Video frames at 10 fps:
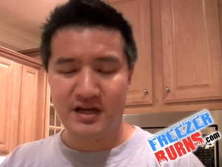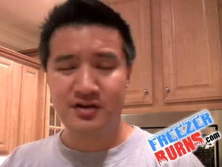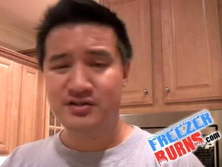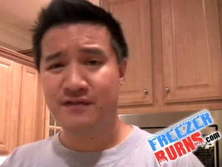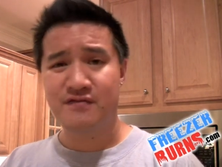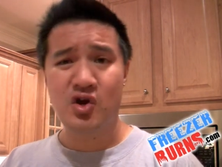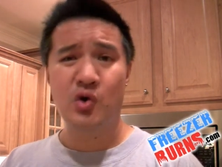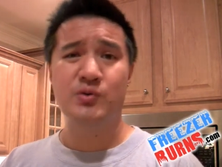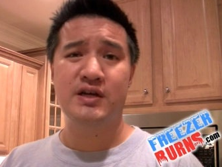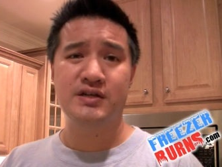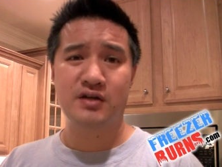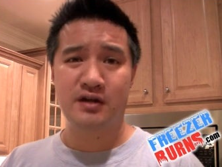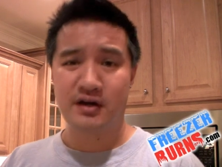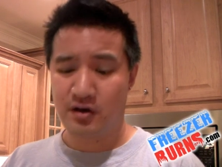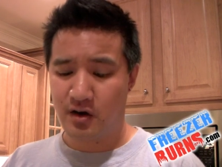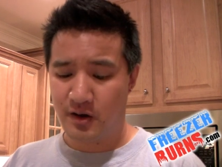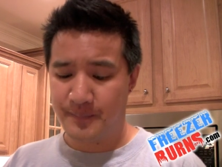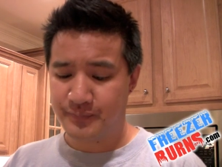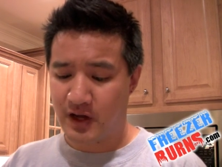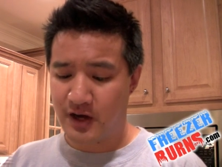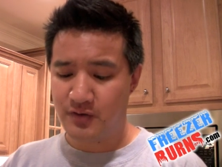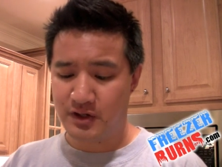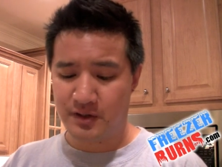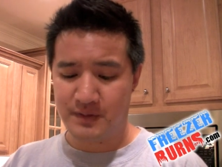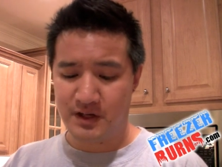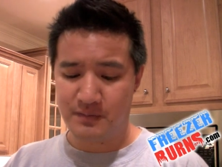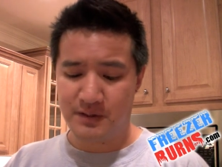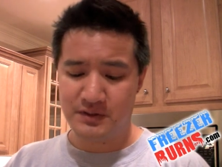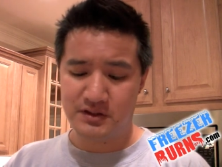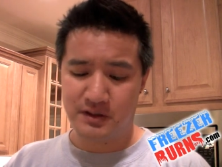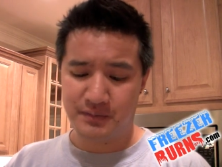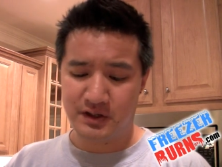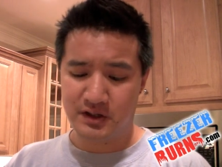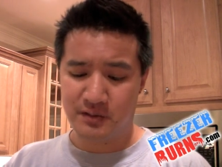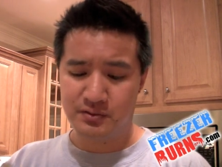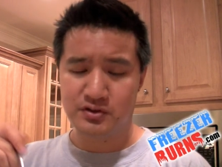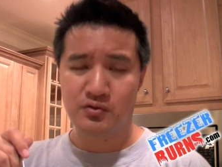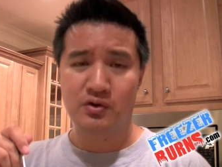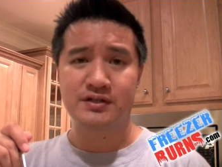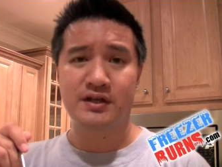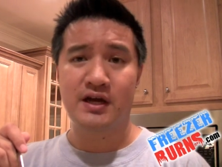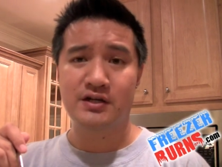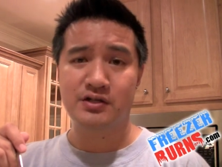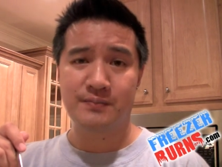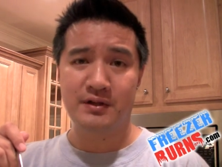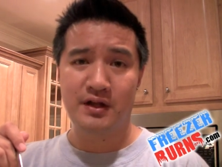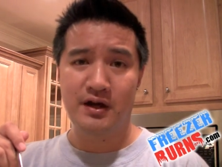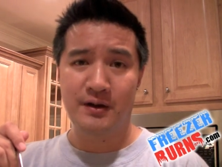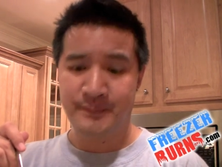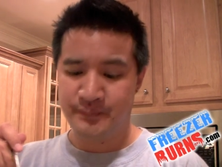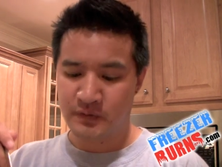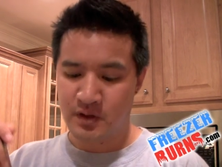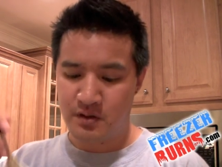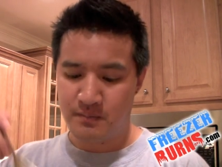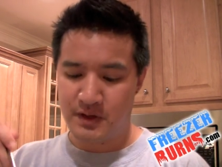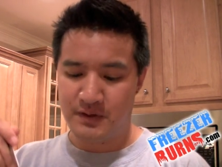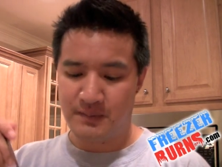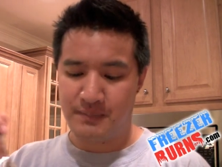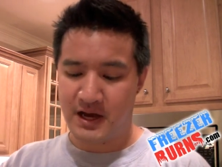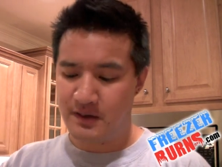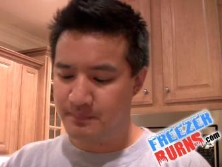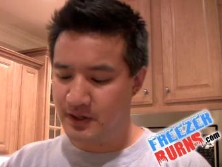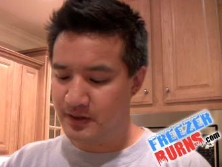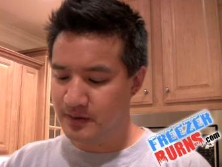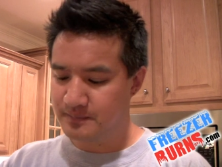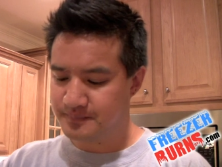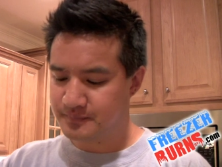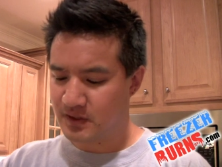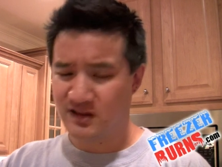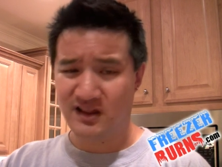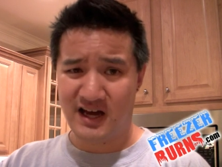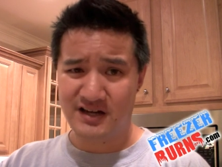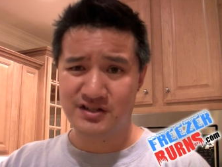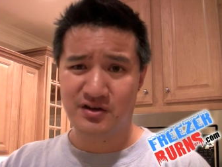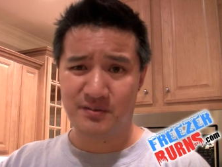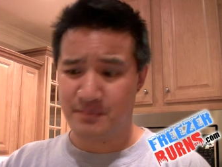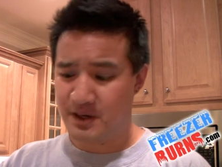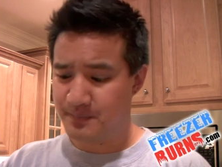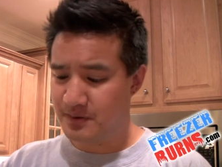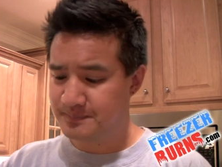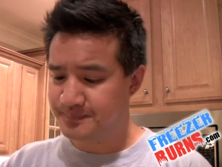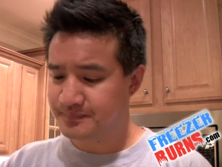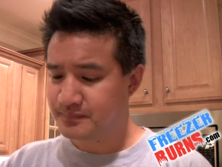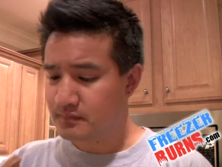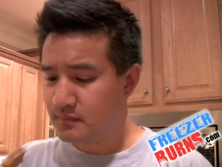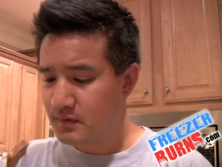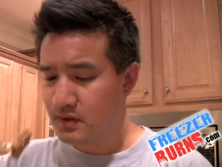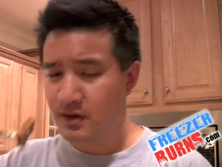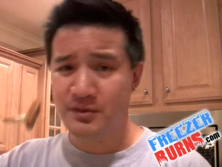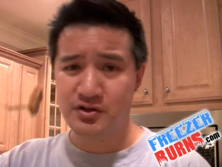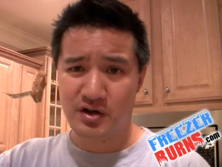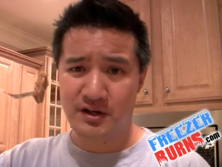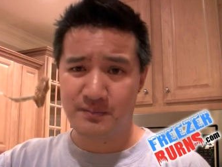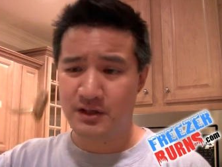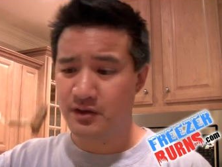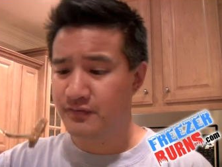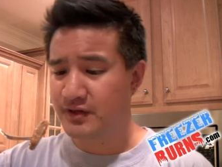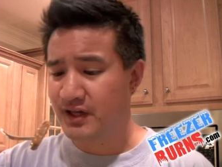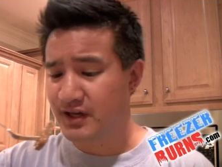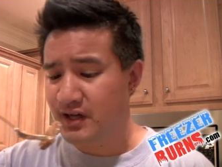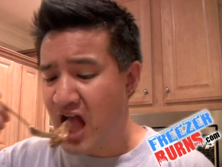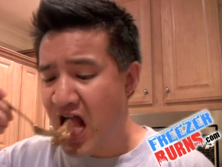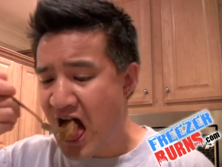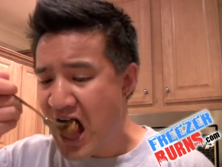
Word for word: Potatoes have no taste on it at all. I recommend maybe dumping a couple squirts of ketchup in there, maybe a pat of butter, a lot of salt and pepper. I'm gonna try the meatloaf again.